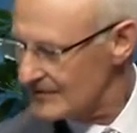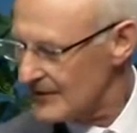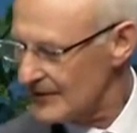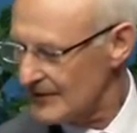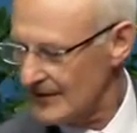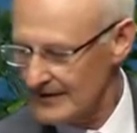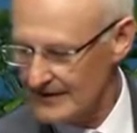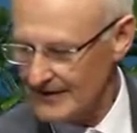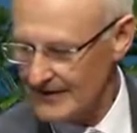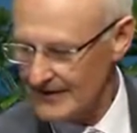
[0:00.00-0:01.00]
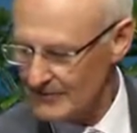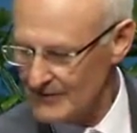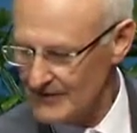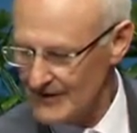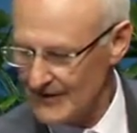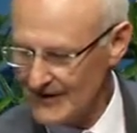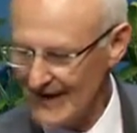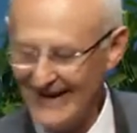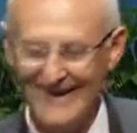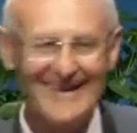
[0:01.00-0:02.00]
worthwhile, if I can move it on,
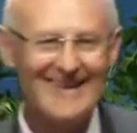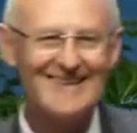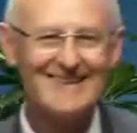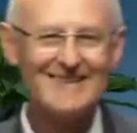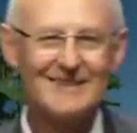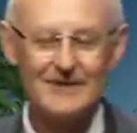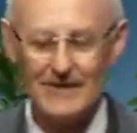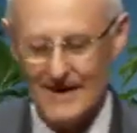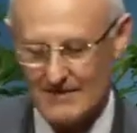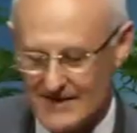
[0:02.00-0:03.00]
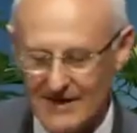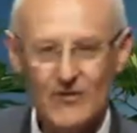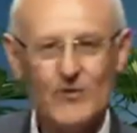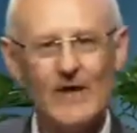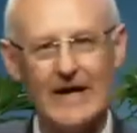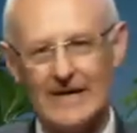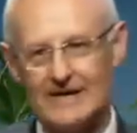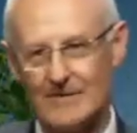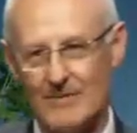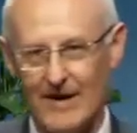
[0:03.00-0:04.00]
to say a few
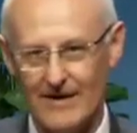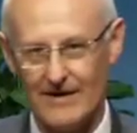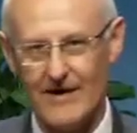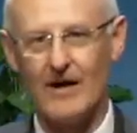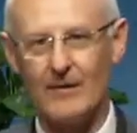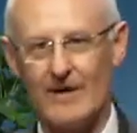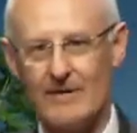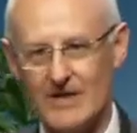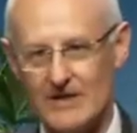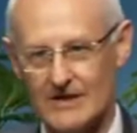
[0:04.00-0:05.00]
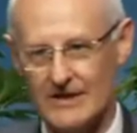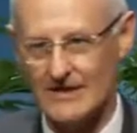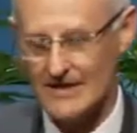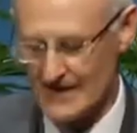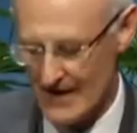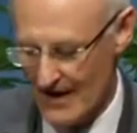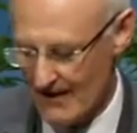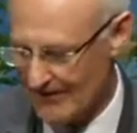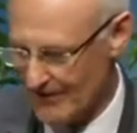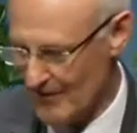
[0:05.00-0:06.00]
things about carbon emissions
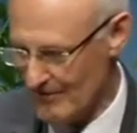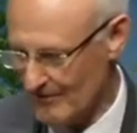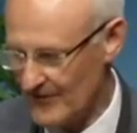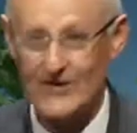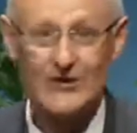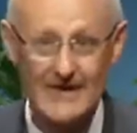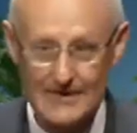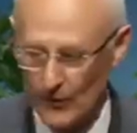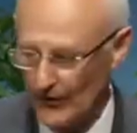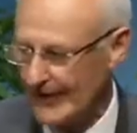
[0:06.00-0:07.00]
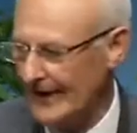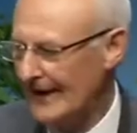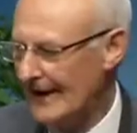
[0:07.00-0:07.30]
from freight transport.